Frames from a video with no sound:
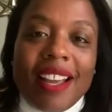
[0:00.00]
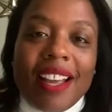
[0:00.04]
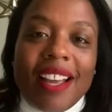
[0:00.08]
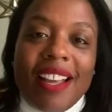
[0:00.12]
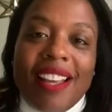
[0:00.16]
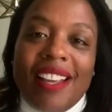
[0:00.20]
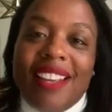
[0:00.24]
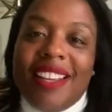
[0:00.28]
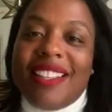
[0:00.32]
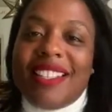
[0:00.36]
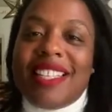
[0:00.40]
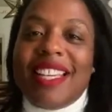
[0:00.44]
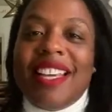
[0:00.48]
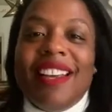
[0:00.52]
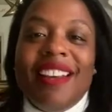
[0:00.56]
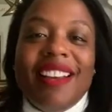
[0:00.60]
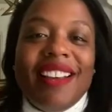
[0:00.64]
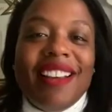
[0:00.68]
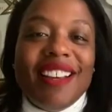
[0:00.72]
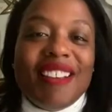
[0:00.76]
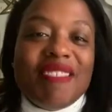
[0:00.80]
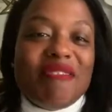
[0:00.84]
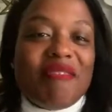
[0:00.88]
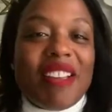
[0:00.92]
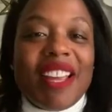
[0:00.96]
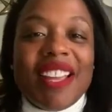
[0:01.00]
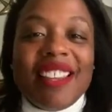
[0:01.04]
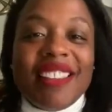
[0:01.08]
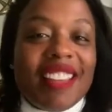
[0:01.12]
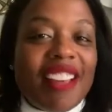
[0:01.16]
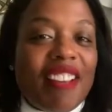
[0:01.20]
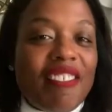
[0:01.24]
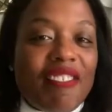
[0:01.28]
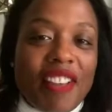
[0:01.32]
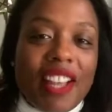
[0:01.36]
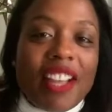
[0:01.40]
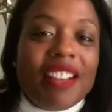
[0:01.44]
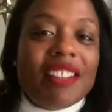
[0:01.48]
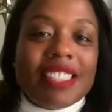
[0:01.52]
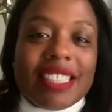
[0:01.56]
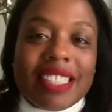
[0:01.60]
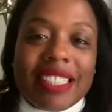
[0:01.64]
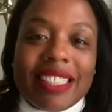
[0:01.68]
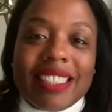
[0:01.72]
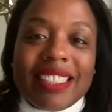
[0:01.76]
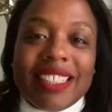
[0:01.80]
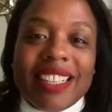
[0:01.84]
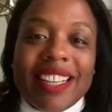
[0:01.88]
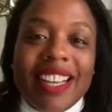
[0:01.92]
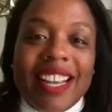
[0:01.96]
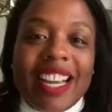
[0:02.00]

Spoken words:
And, and I found it.